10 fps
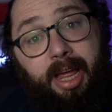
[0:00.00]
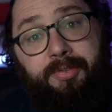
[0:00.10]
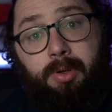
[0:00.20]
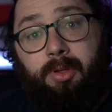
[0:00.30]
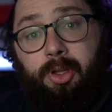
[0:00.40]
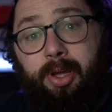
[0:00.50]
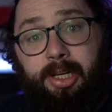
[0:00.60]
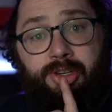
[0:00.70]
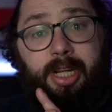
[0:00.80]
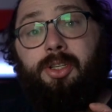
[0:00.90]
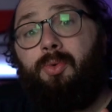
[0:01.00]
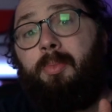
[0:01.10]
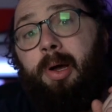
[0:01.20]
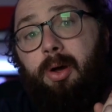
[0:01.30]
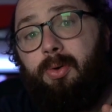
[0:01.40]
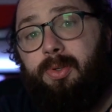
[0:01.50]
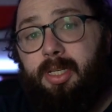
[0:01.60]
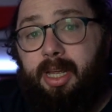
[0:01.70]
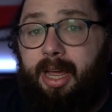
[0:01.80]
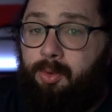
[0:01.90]
level, you get Gentle
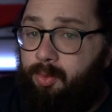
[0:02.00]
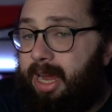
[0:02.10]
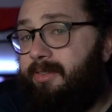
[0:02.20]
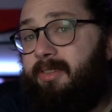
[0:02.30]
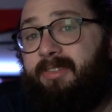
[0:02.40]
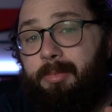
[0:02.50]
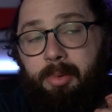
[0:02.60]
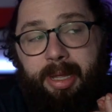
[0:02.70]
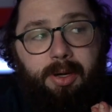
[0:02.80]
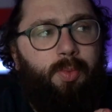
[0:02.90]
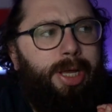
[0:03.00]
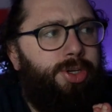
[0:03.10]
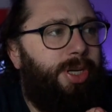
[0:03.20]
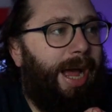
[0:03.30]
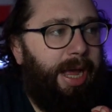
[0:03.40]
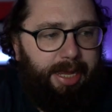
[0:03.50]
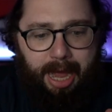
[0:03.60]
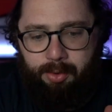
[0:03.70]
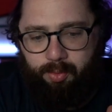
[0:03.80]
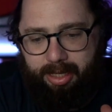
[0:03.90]
Repose and Rave Enfeeblement, which I
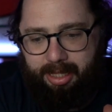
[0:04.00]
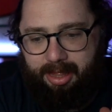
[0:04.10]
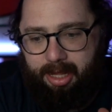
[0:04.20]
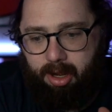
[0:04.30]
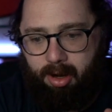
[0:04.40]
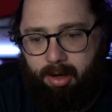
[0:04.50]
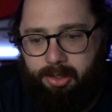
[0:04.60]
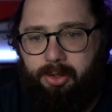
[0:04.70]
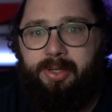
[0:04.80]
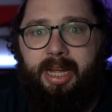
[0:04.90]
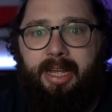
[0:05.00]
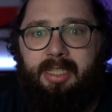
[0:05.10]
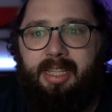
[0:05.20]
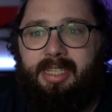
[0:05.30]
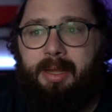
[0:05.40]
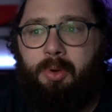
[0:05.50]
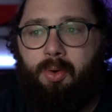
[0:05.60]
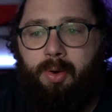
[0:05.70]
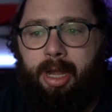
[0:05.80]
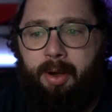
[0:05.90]
really think are two sides of the same
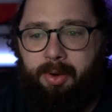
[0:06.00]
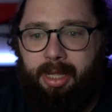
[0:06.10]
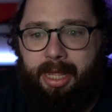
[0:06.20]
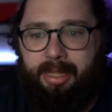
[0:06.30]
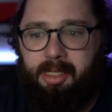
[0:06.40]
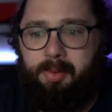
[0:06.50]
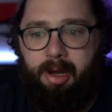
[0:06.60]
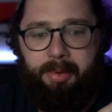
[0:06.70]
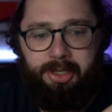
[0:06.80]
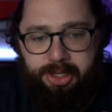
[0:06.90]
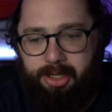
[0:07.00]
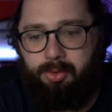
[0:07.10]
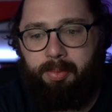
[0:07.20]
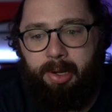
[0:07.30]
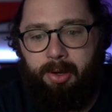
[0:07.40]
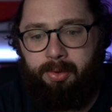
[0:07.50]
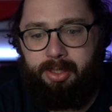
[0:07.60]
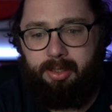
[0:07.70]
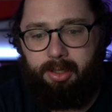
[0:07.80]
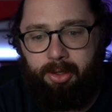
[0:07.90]
coin. I really like this pairing because Gentle
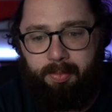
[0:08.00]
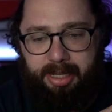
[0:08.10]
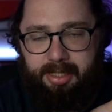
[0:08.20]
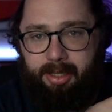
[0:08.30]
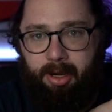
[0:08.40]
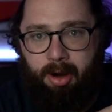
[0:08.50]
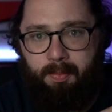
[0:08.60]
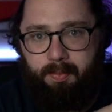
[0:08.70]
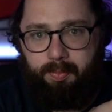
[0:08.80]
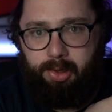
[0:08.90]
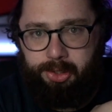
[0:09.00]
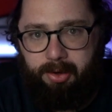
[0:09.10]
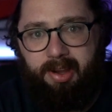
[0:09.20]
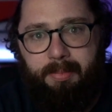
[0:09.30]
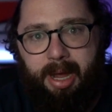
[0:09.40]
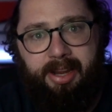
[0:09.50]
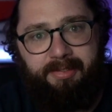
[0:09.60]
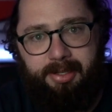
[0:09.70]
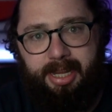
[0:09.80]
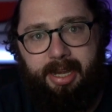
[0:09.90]
Repose, you basically are preserving a body
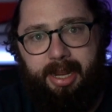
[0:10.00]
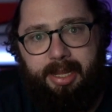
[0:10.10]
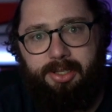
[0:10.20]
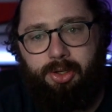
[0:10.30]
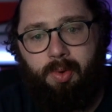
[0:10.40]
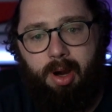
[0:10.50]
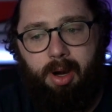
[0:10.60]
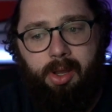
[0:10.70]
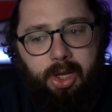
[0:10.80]
for 10 days. You are